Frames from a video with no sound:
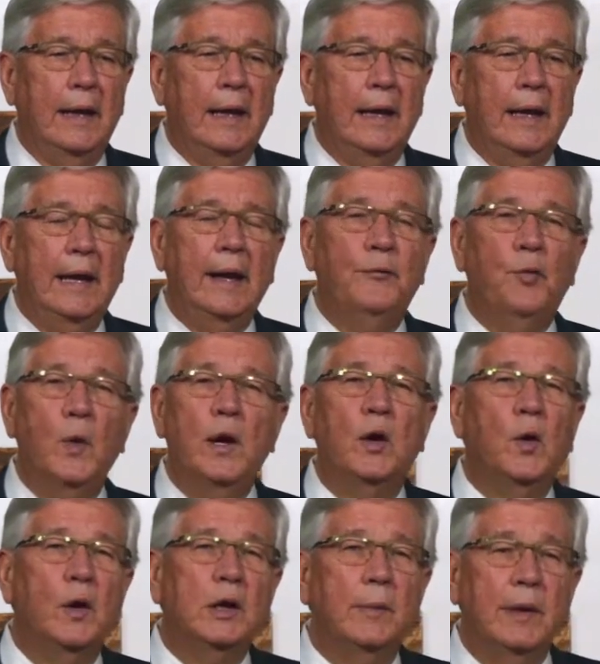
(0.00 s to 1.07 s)
If we're
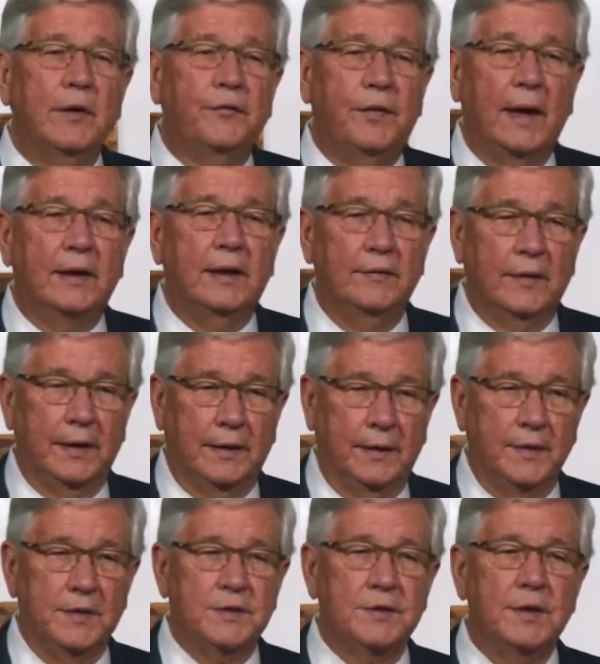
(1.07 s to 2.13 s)
going to be effective
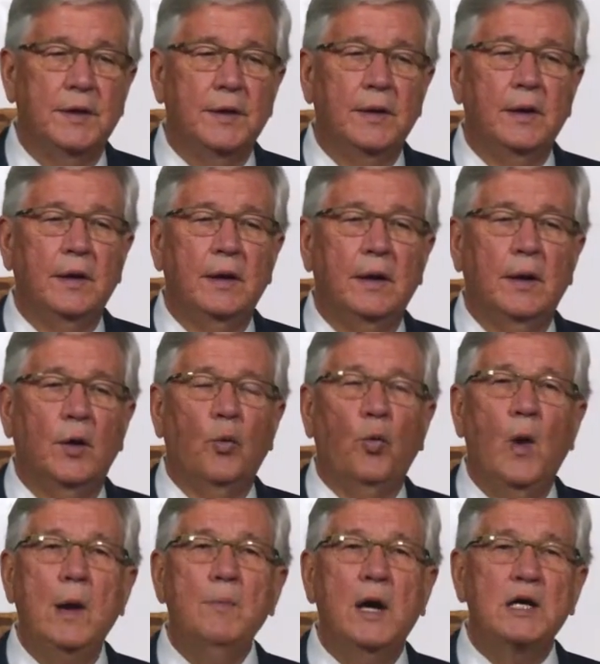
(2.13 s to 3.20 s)
leaders,
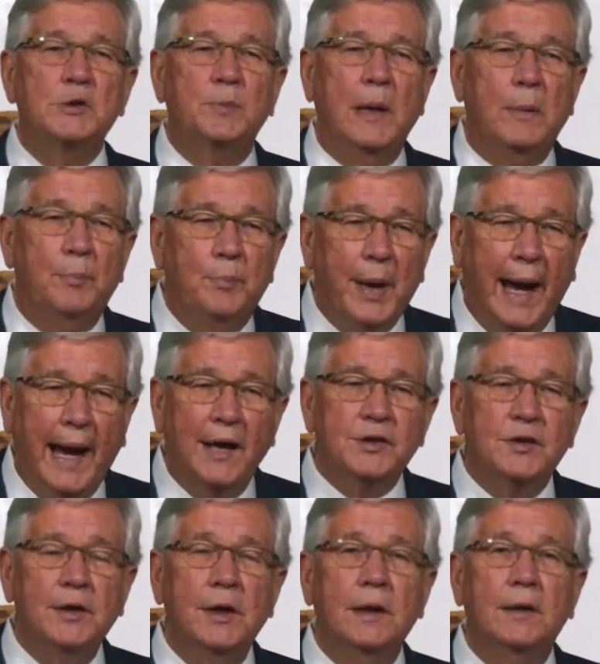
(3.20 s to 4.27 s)
we must be
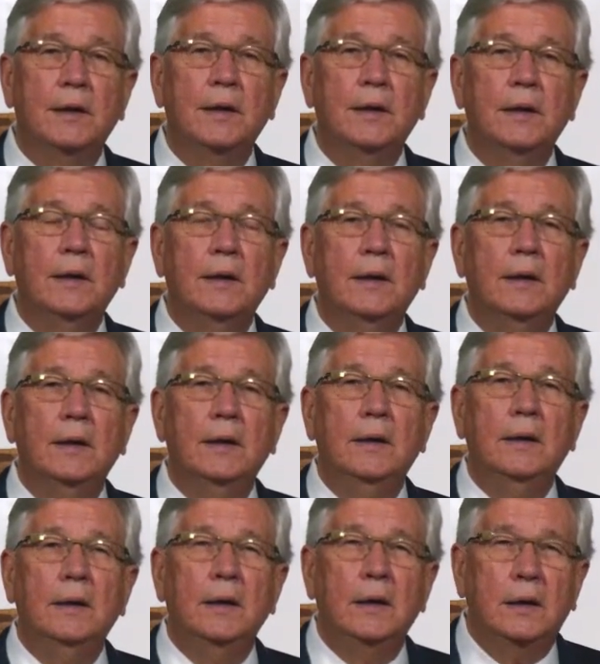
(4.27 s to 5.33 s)
passionate,
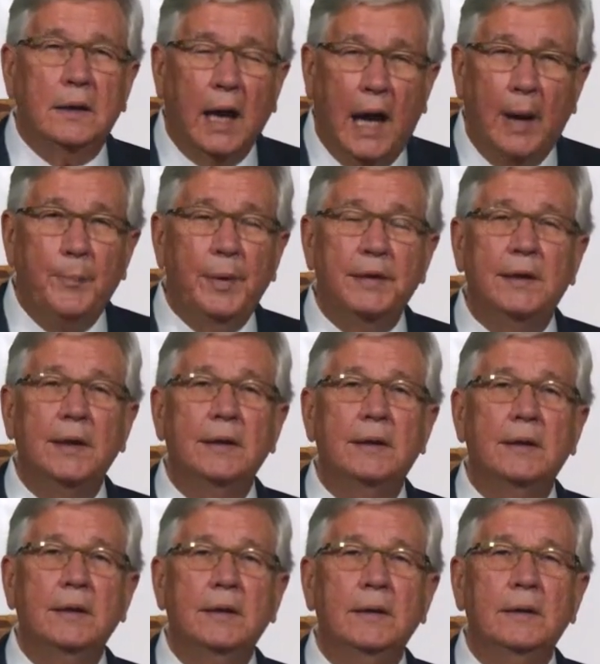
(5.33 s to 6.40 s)
competent,
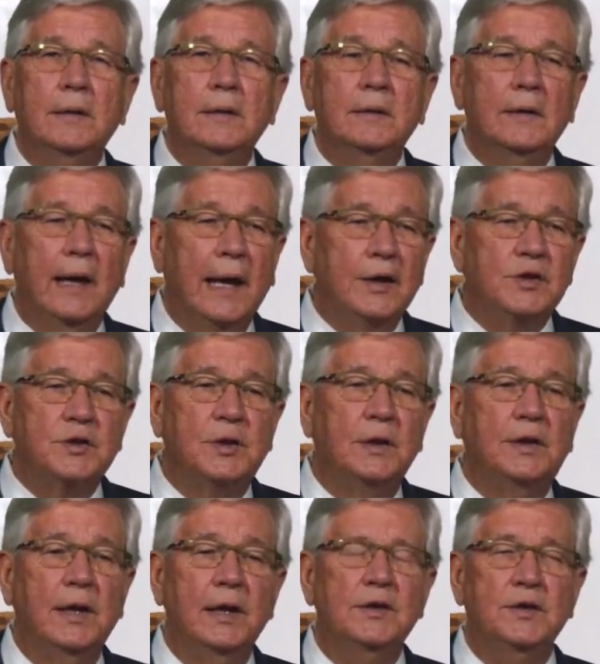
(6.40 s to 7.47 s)
and
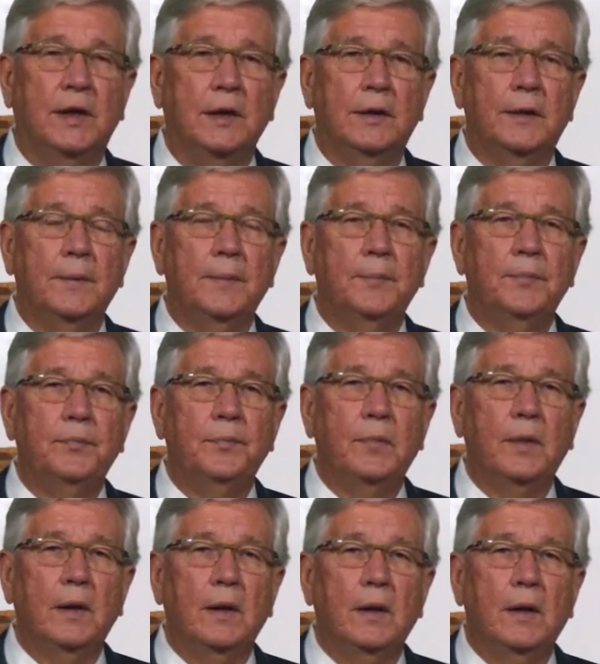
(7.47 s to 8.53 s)
strategic.
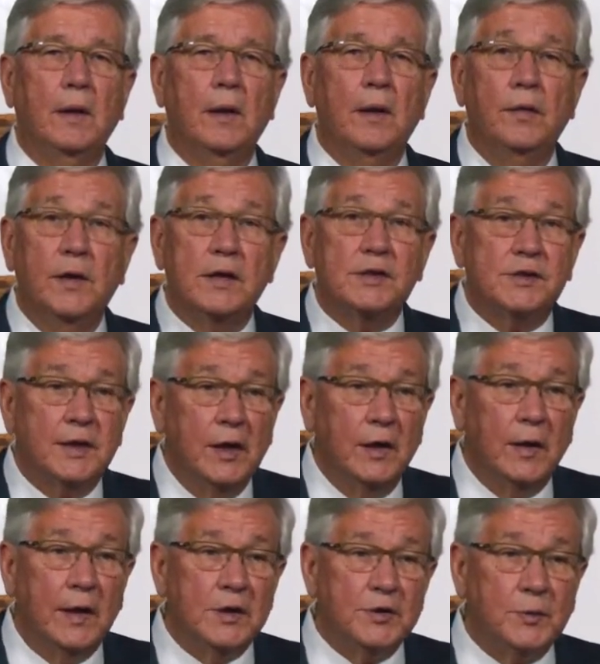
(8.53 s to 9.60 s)
This
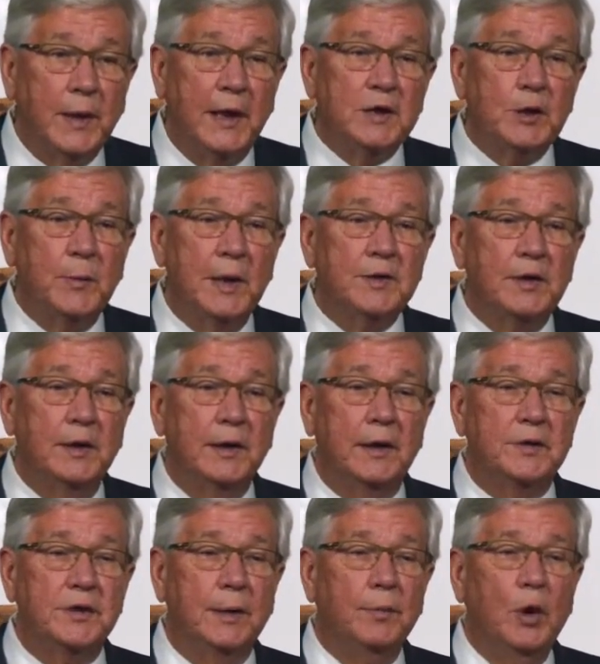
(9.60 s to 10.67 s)
series, Transformational
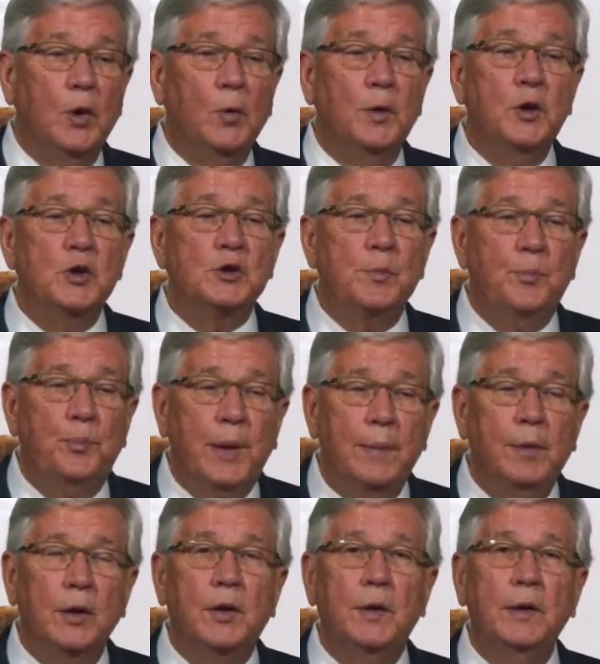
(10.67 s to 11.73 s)
Leadership, we use
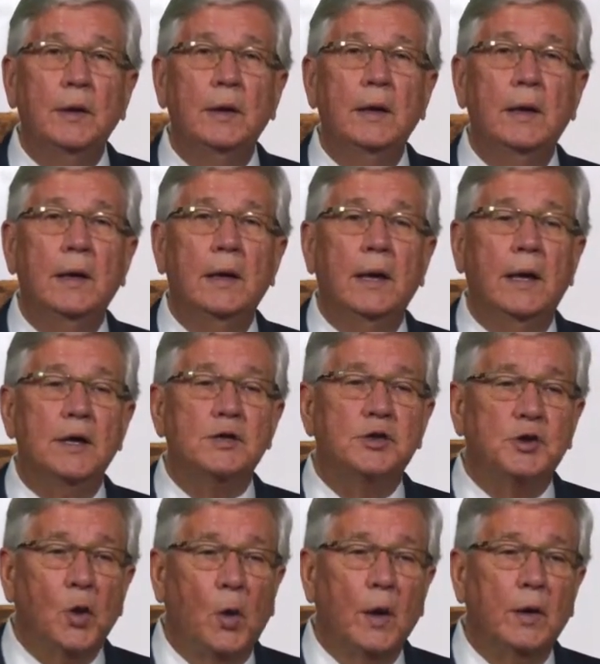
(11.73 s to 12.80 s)
biblical,
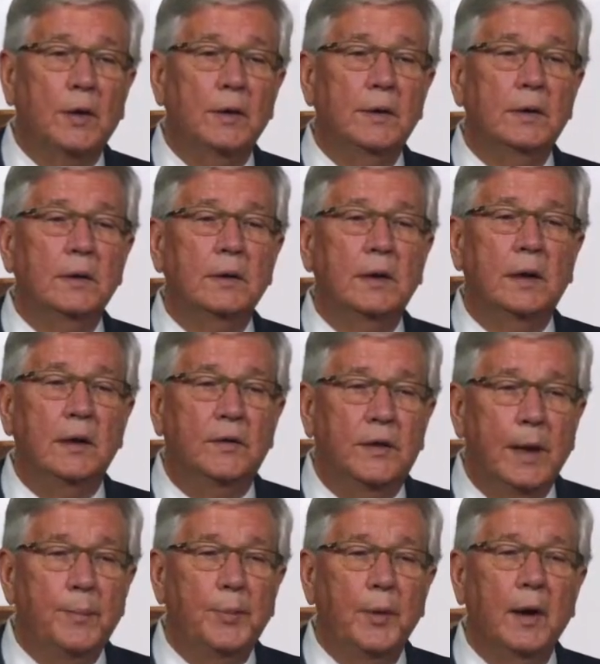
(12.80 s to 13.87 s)
historical,
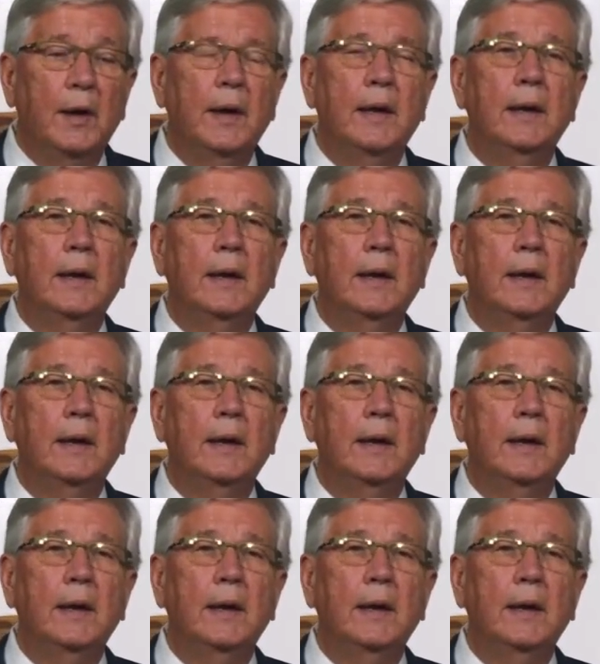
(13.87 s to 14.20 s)
contemporary,